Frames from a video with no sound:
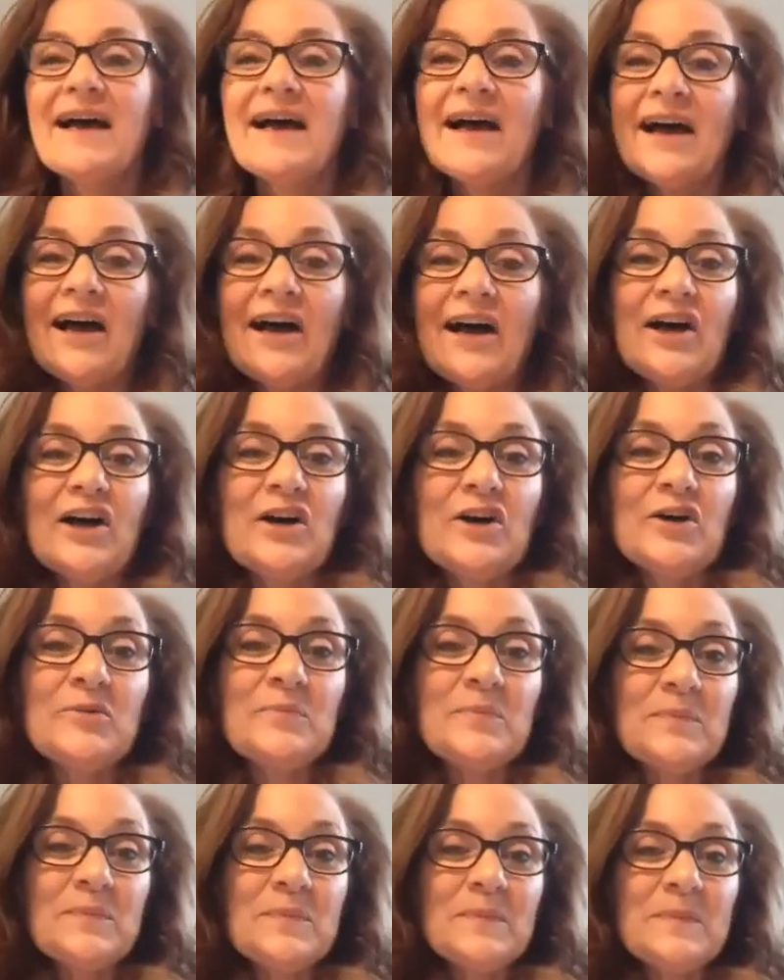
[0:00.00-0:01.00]

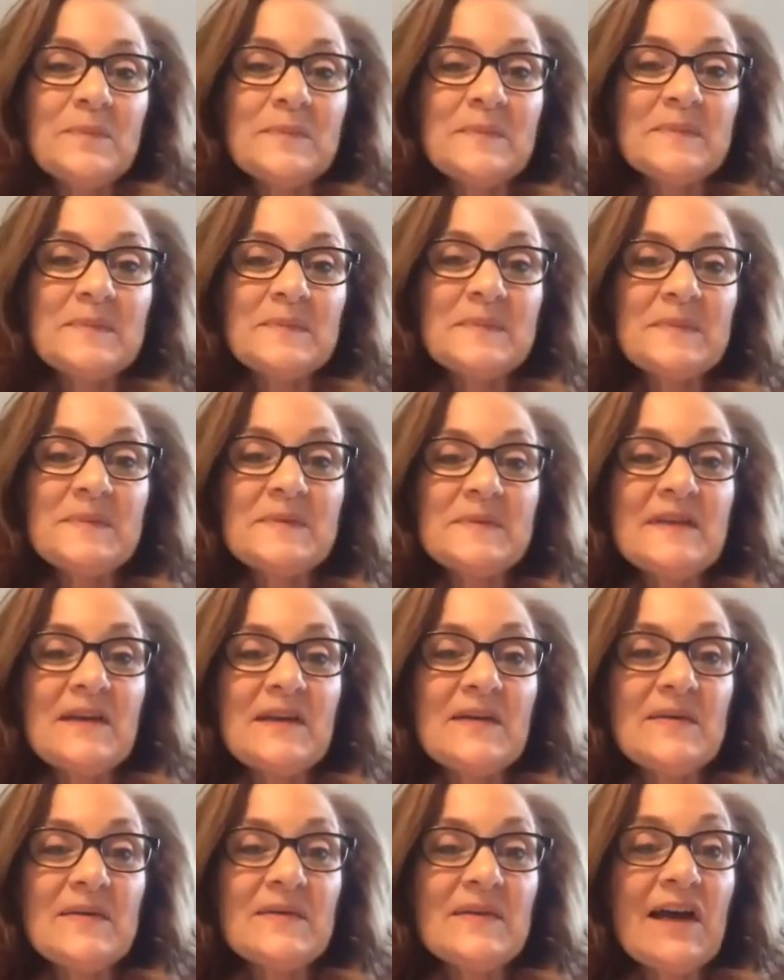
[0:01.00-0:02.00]

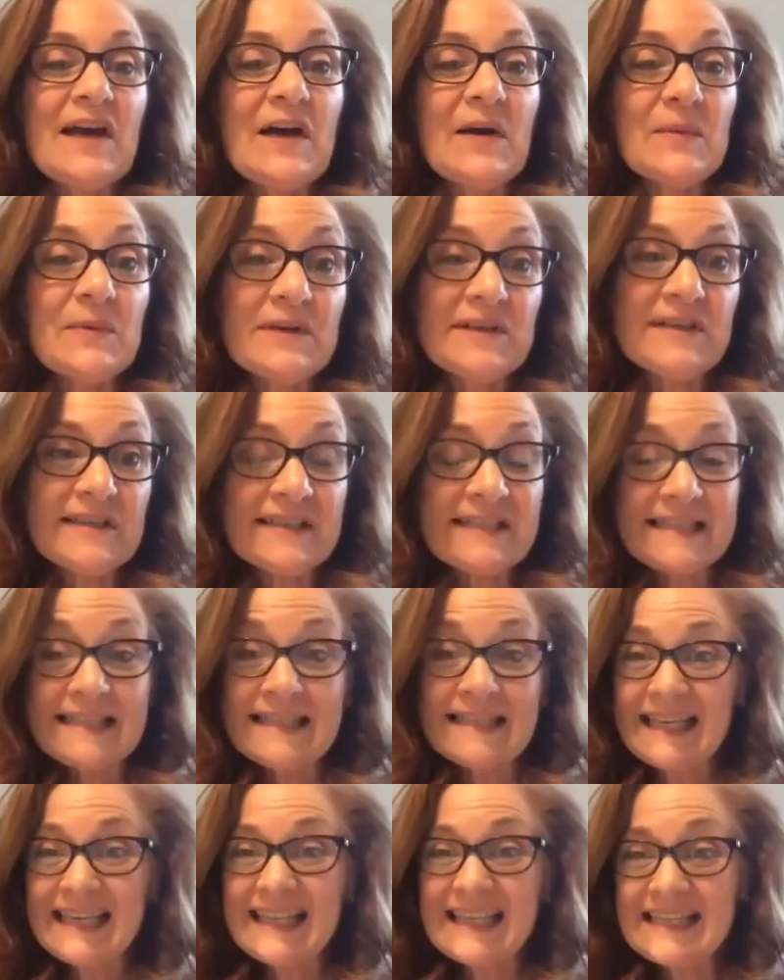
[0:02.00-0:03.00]
So that was
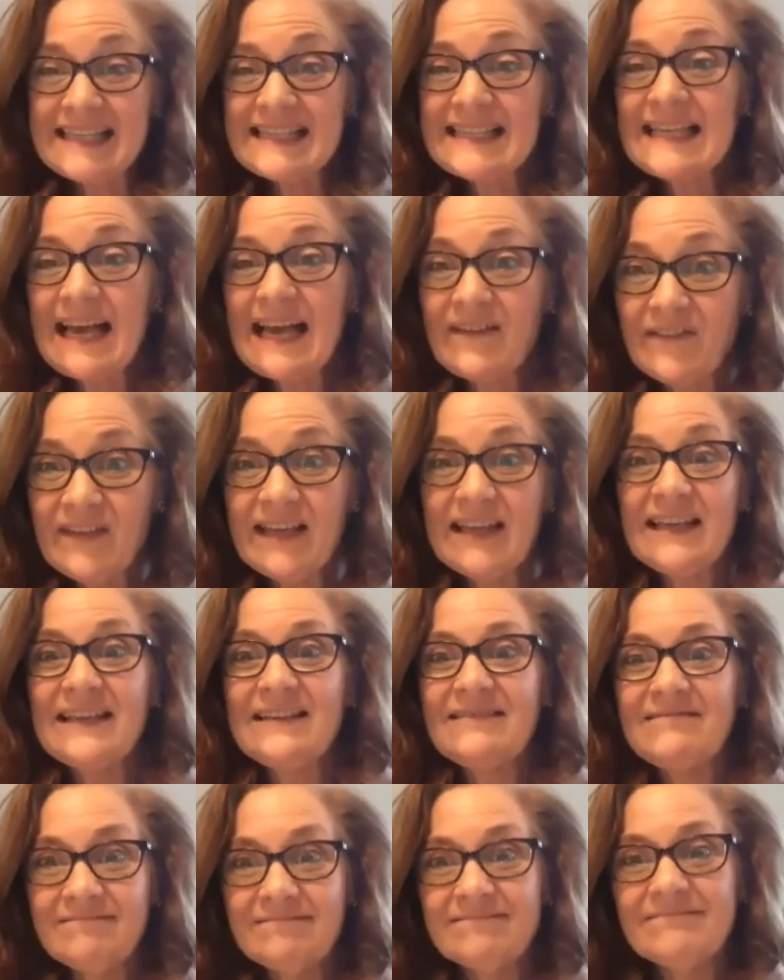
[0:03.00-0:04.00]
like the
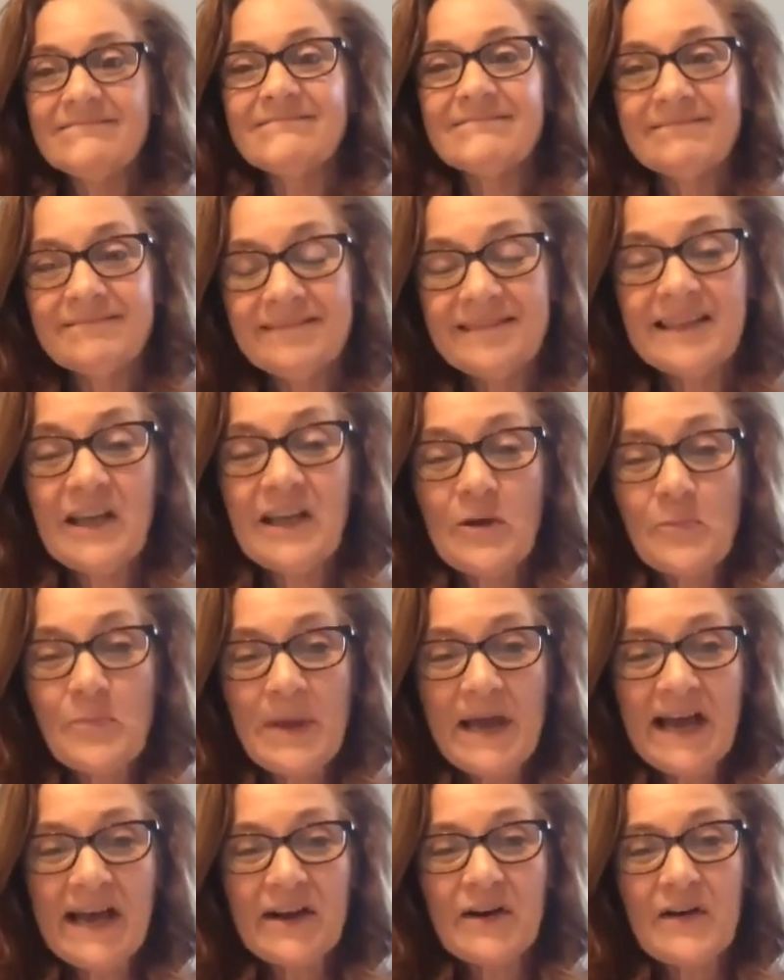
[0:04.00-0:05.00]
7 and
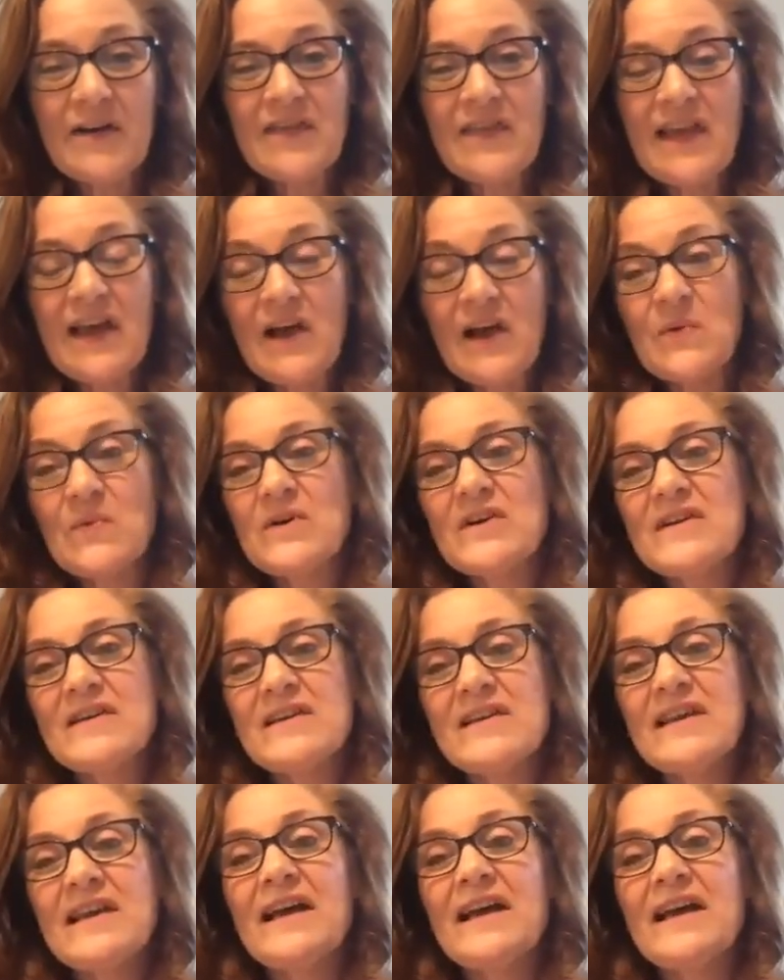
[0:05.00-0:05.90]
back on that one.